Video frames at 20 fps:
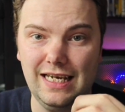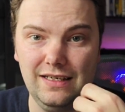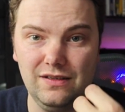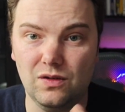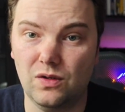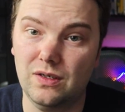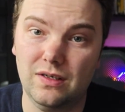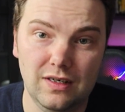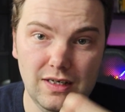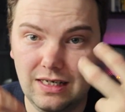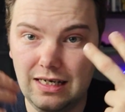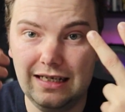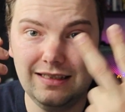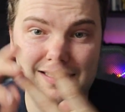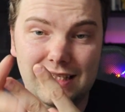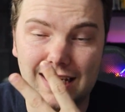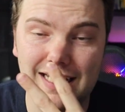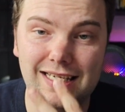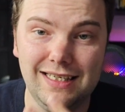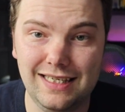or a
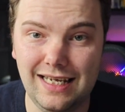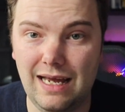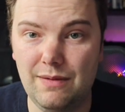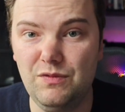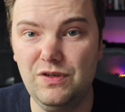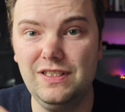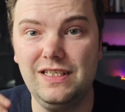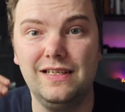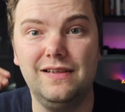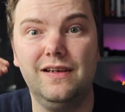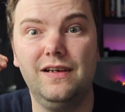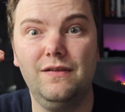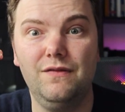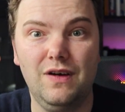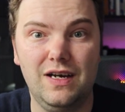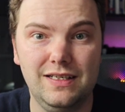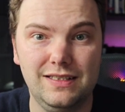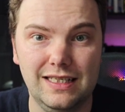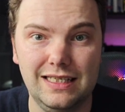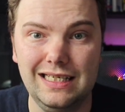second time reset the device